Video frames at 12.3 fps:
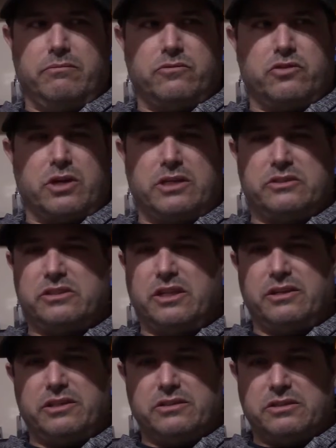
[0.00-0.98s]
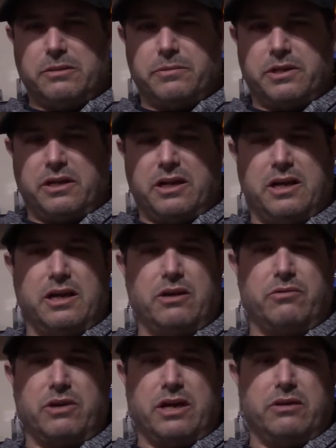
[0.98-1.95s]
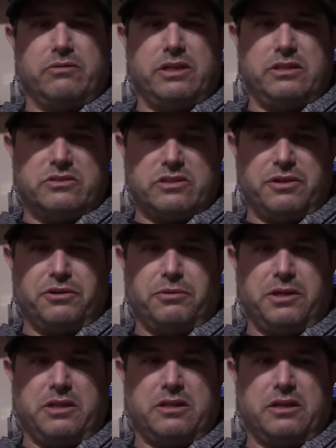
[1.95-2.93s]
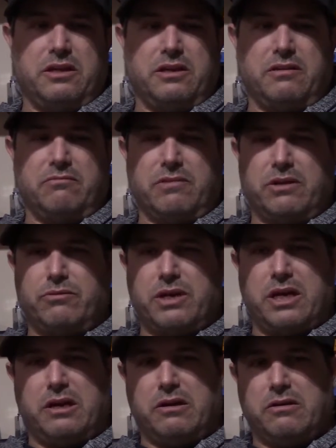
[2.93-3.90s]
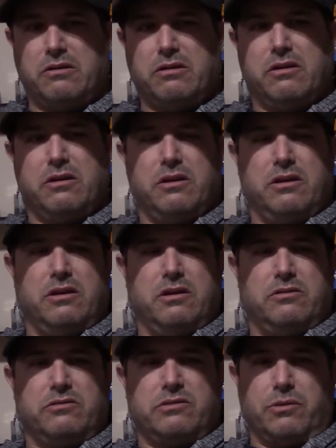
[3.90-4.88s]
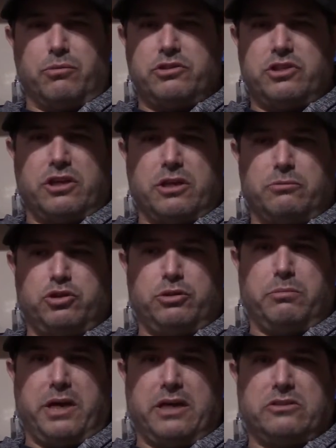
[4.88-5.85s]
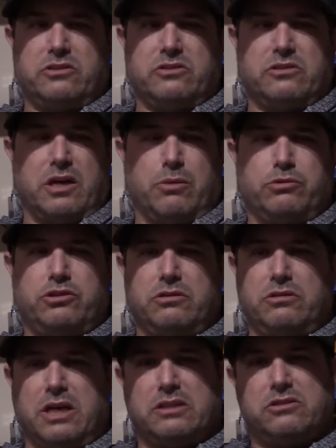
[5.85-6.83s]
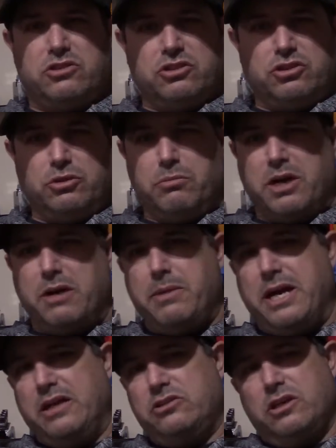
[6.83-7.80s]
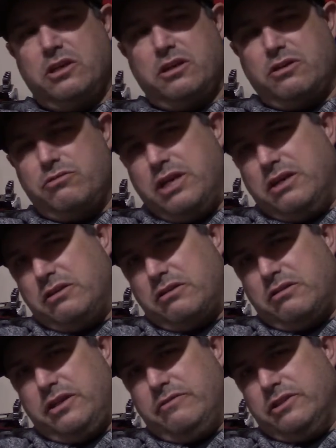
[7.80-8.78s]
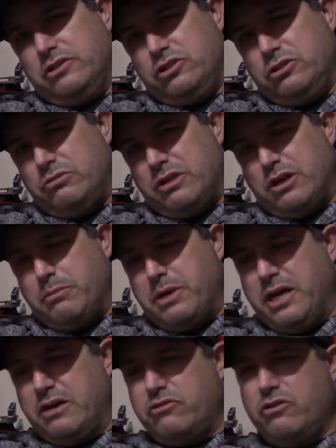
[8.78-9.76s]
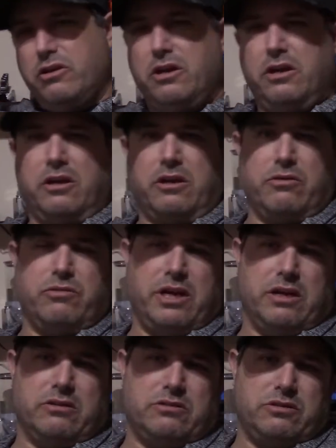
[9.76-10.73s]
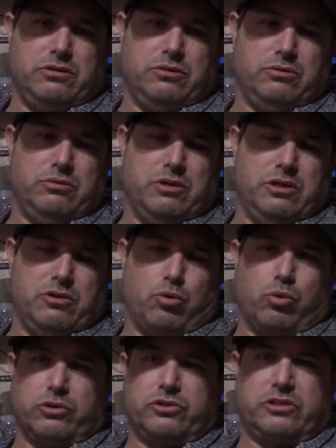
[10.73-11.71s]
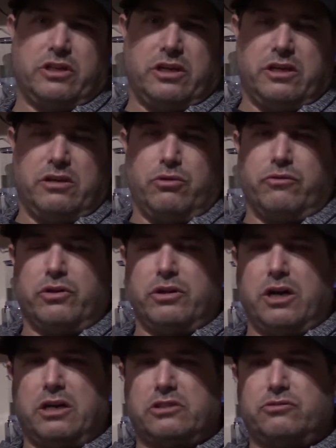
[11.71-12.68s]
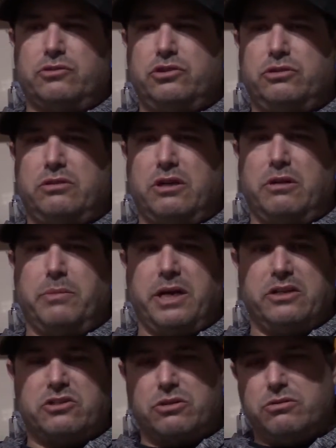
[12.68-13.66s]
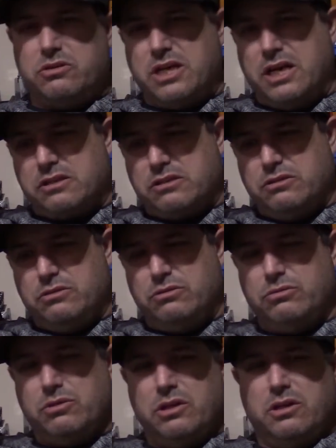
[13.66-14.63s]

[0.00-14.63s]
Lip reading: trying to sell you something, and I don't need to sell you anything. I don't care. I want you to come shoot matches. I want you not just shoot my match. Go down to Cleveland, shoot their match. Go down to Orsa over in Knoxville, shoot their match. Go to TAC2,